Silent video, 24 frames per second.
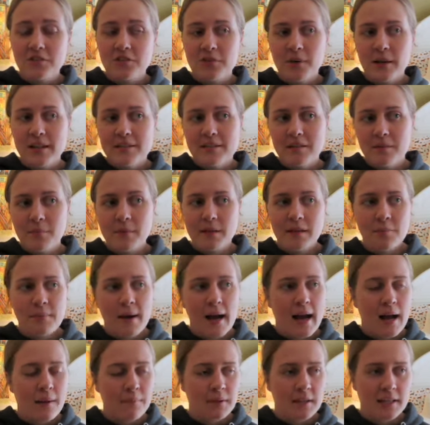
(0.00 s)
So I submitted my
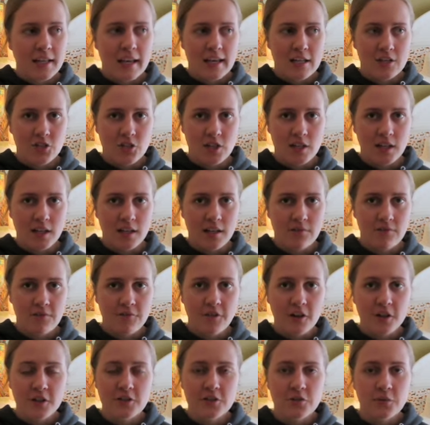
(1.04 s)
application
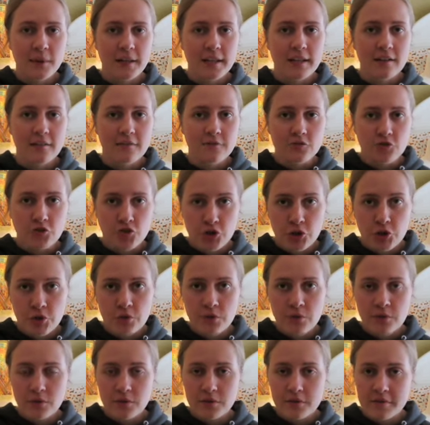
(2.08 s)
first week of
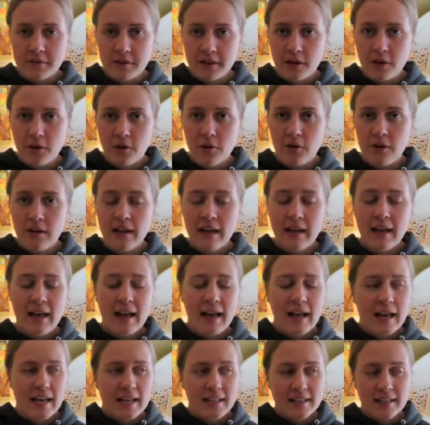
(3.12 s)
June or so,
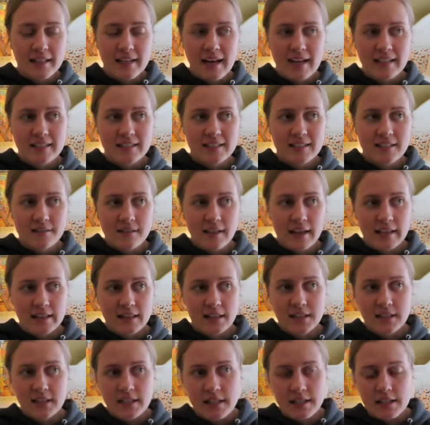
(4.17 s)
and then I didn't take
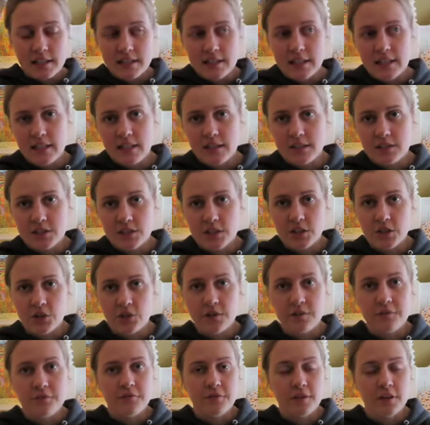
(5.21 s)
the DAT until
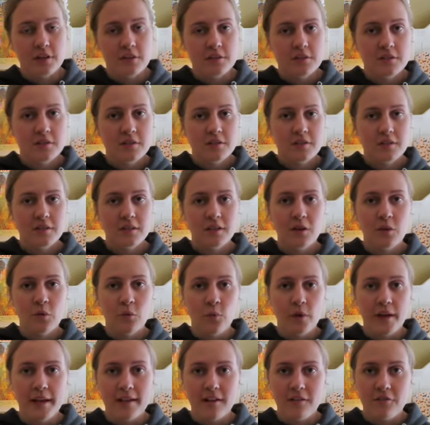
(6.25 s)
the first
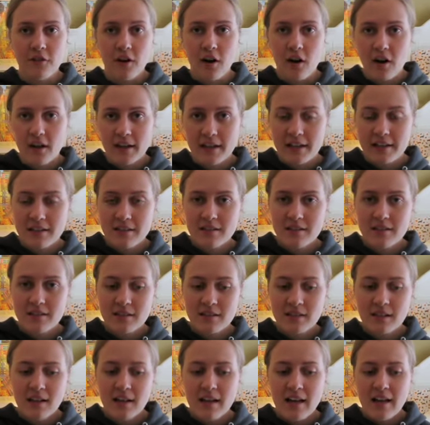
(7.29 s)
week of August.